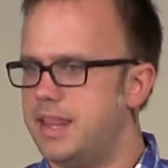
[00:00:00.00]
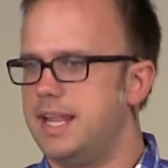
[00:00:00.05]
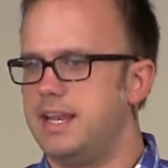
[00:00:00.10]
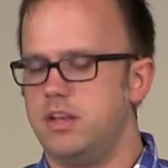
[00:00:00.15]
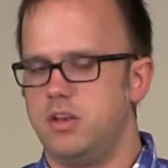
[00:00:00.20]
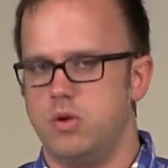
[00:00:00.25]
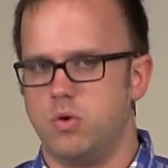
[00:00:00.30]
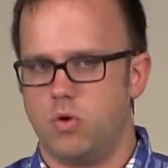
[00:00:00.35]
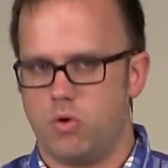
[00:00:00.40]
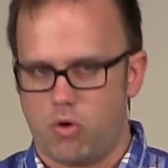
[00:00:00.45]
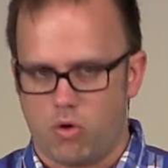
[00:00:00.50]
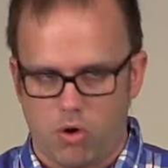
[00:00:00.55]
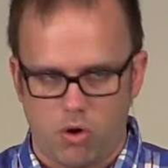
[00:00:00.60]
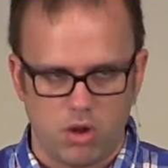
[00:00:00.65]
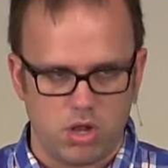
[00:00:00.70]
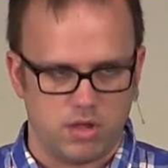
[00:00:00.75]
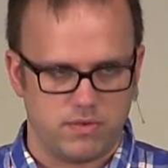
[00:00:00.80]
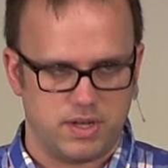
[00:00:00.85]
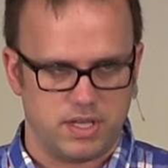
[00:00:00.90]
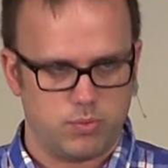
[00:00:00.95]
They knew
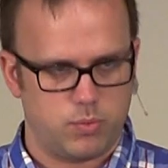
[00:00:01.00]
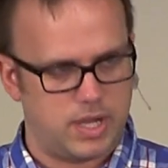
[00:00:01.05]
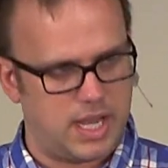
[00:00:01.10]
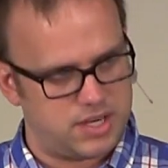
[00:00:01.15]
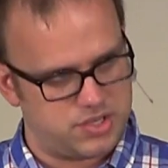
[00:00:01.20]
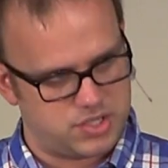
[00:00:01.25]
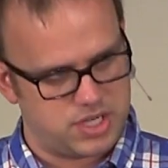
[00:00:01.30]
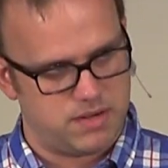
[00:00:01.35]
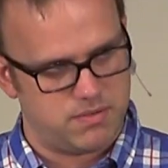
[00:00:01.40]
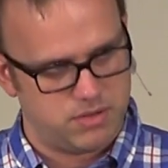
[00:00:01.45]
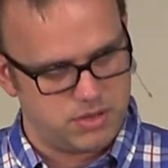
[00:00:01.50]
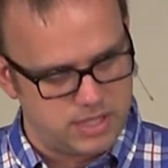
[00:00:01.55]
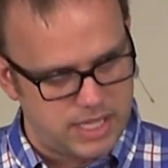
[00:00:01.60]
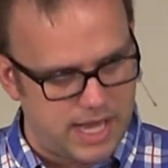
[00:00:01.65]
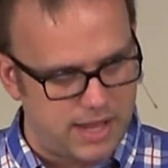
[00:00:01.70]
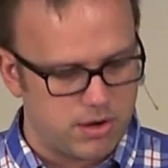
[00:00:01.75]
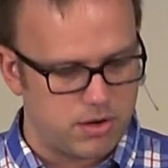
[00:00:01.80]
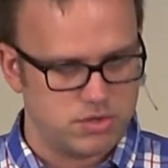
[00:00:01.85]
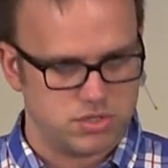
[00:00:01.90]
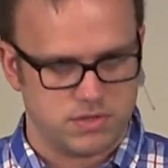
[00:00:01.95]
all of it. We actually have
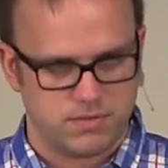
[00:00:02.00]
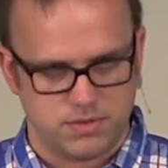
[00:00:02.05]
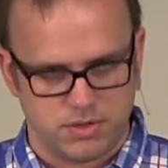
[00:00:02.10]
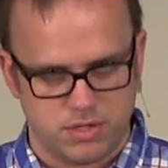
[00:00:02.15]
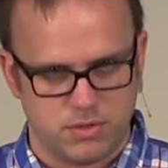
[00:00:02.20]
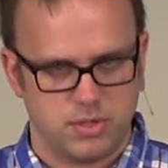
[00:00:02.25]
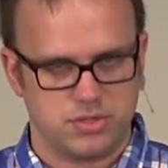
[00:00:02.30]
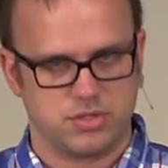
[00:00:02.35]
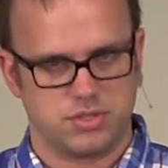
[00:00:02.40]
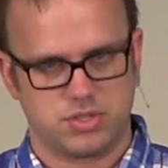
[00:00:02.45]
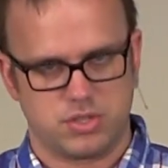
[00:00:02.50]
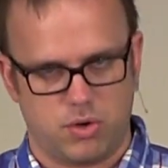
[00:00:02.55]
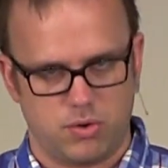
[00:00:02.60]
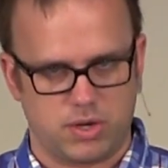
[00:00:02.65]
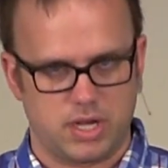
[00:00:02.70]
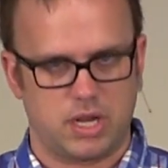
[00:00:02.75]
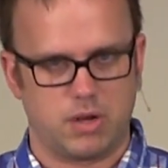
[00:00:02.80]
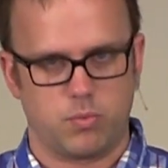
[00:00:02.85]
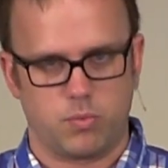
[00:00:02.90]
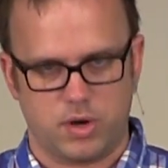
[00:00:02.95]
letters of Lewis and
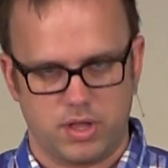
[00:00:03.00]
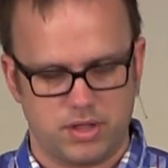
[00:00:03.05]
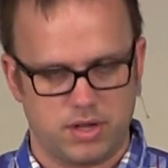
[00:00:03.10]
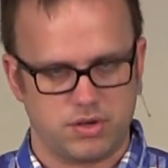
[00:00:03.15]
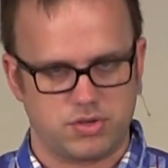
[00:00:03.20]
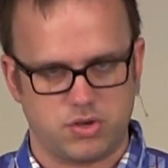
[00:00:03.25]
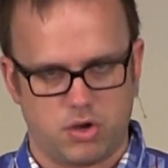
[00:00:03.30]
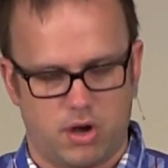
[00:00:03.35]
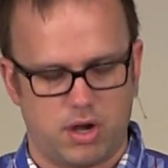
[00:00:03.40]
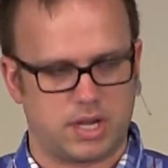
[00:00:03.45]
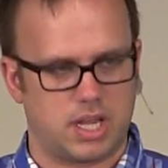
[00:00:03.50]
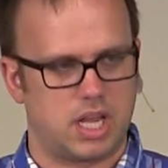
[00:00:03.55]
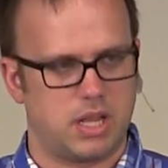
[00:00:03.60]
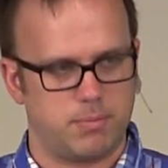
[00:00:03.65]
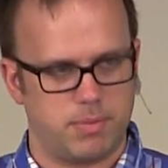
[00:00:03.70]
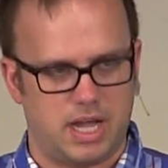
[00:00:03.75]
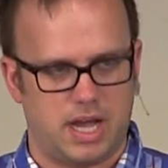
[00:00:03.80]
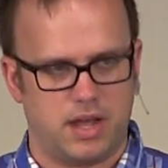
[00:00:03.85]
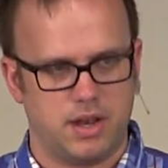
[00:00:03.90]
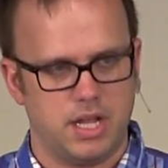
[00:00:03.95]
Tolkien where they're
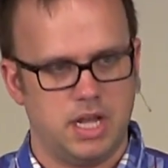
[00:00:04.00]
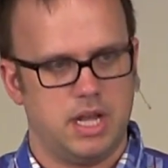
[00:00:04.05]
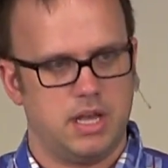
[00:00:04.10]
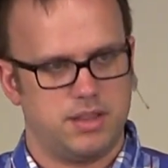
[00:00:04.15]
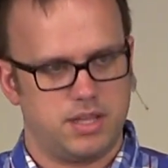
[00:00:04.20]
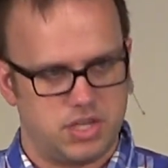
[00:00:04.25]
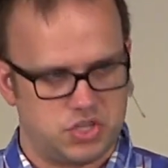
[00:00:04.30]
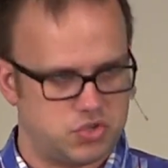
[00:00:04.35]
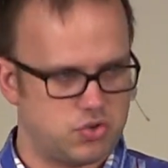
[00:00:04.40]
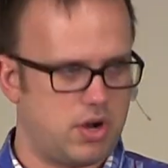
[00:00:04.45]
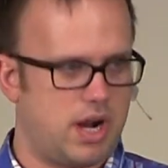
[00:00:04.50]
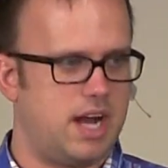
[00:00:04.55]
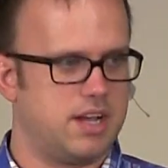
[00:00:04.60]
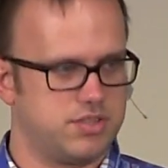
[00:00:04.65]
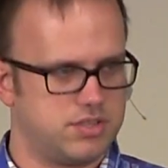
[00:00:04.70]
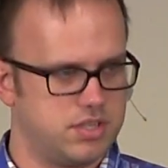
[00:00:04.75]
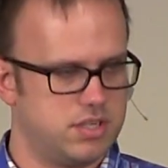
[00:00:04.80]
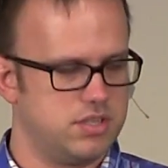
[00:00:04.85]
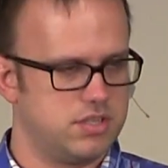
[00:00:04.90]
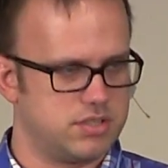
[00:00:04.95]
talking about the
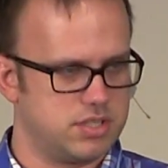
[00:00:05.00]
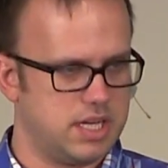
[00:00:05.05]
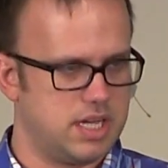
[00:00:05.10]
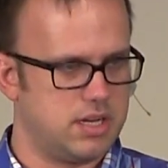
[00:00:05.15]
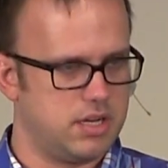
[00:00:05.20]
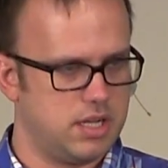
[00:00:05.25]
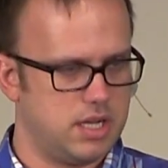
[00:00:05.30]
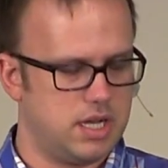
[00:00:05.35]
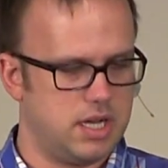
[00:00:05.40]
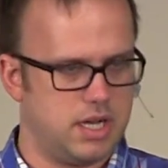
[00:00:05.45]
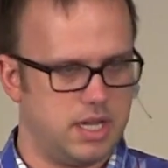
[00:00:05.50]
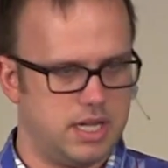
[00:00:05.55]
atrocities that